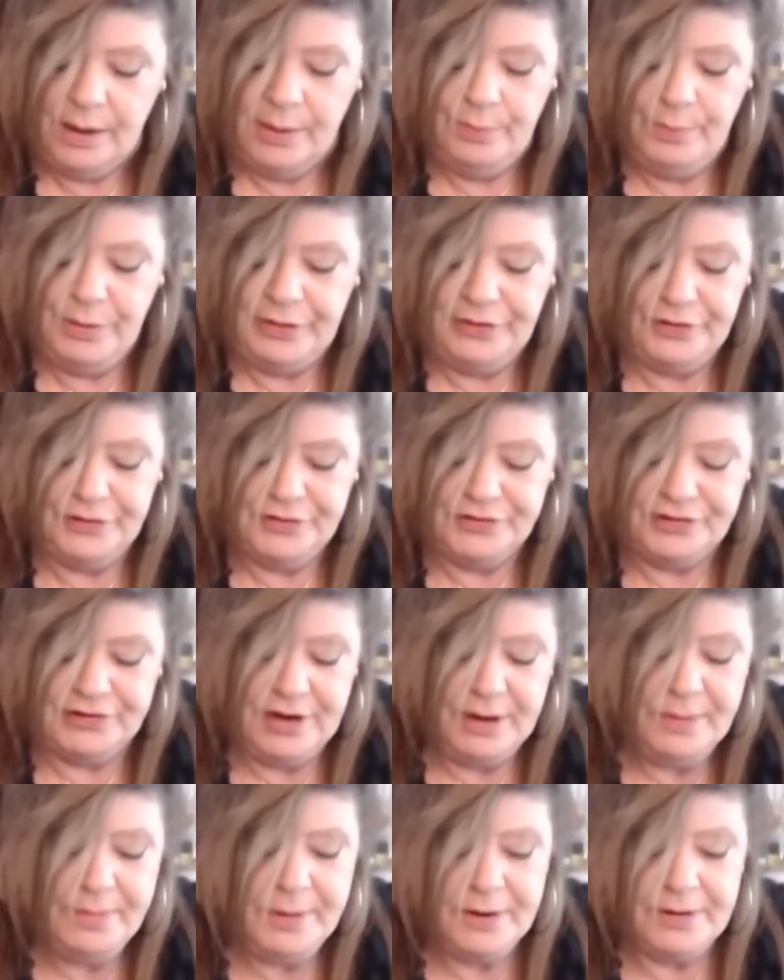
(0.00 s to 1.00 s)
But they're
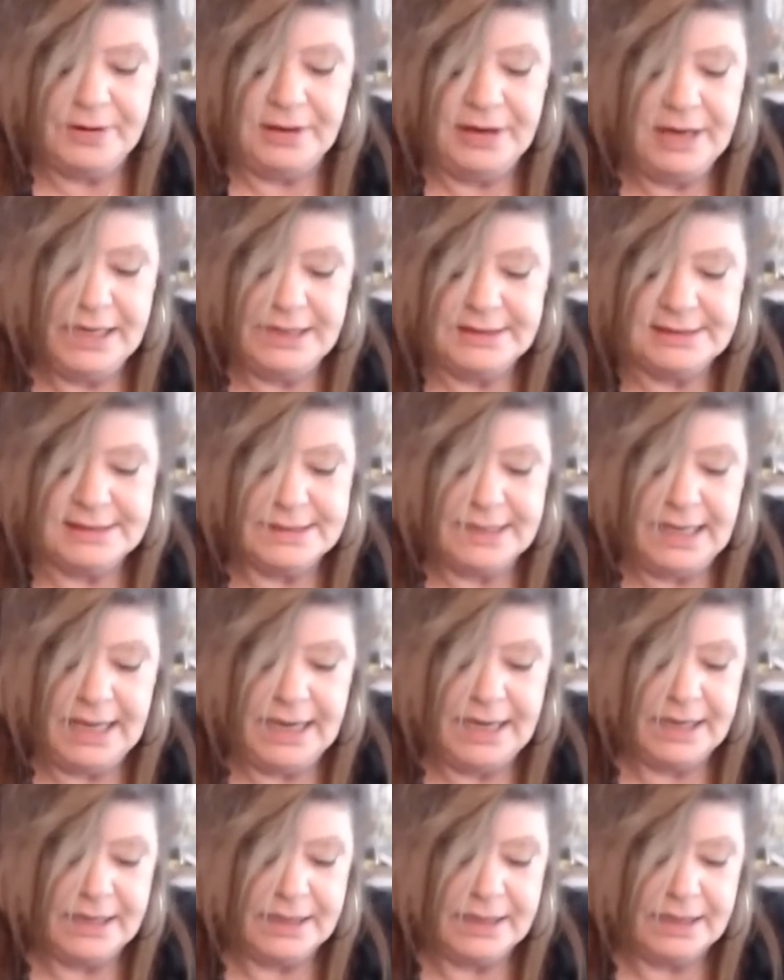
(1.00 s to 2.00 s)
stubborn. It's
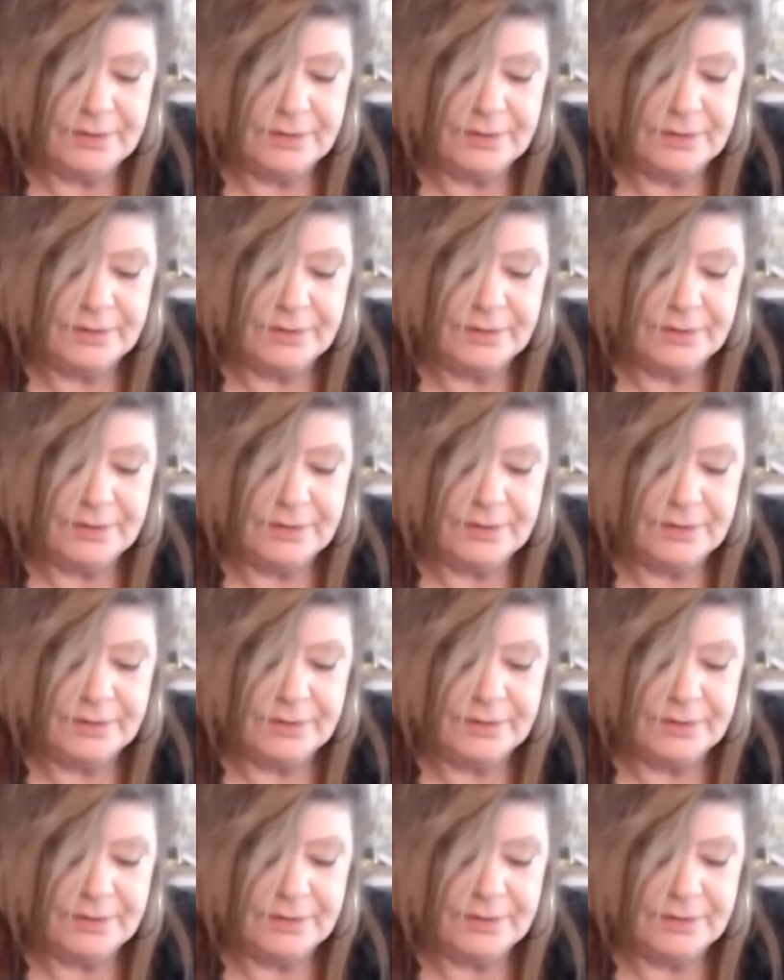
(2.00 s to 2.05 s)
like